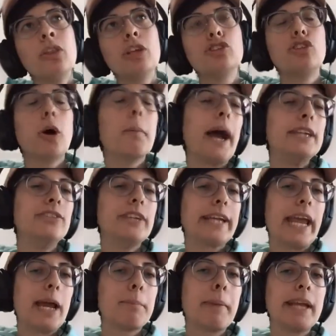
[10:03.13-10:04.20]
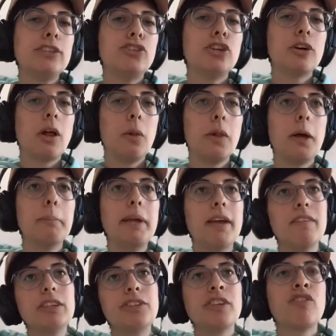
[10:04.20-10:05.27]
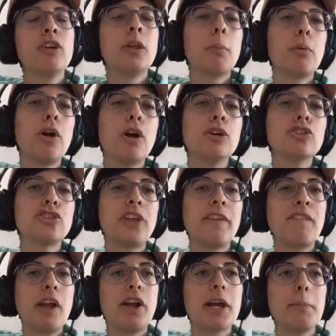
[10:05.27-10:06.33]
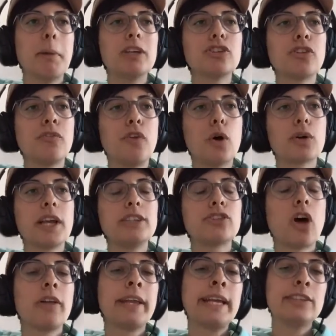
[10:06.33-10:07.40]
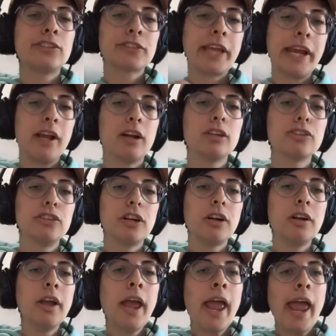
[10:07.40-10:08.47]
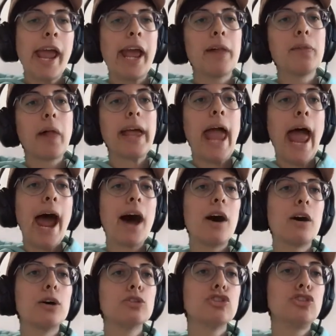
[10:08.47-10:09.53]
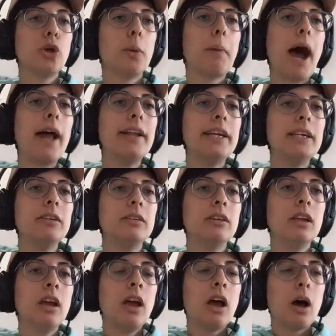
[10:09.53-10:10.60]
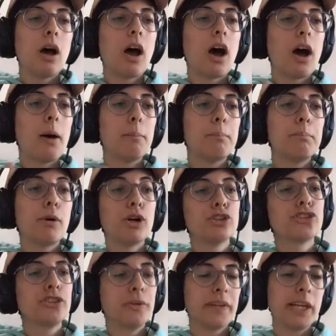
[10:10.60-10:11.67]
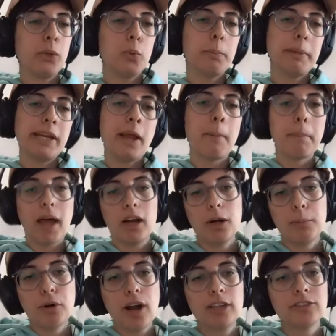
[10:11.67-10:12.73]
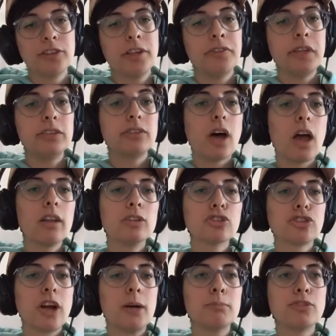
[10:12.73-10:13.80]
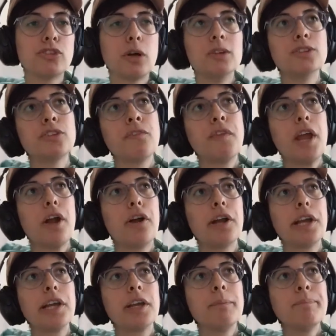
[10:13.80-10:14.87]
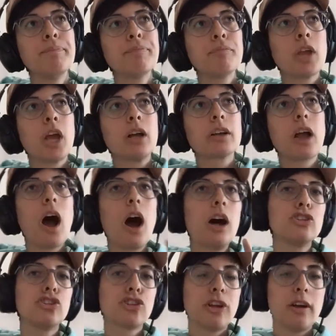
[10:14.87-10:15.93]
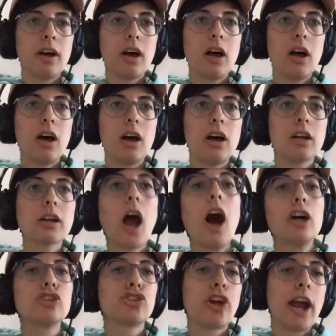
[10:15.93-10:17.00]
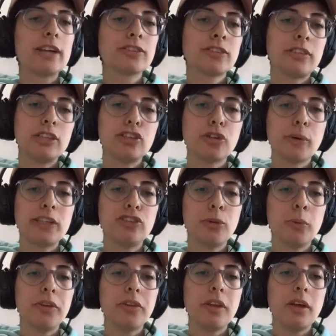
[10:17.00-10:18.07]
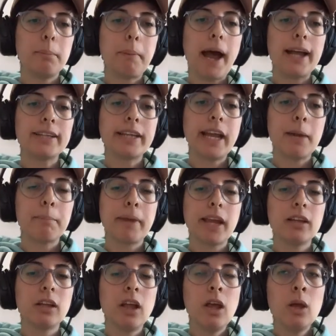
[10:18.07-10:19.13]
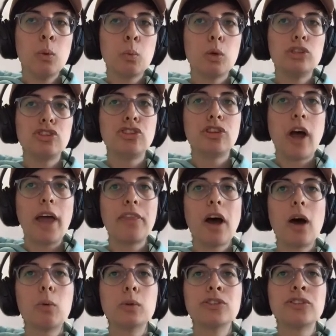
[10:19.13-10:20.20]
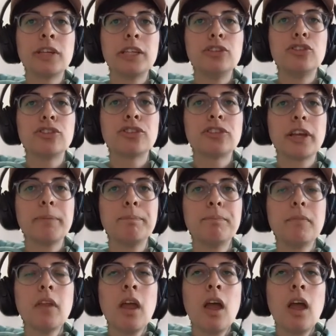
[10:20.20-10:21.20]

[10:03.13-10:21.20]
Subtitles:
The Joe Biden campaign took a little bit of a different approach. They very much focus on his character and like how Joe Biden personally would be a better president than Donald Trump. So it was a very contrast situation with the Biden campaign, which I thought was interesting.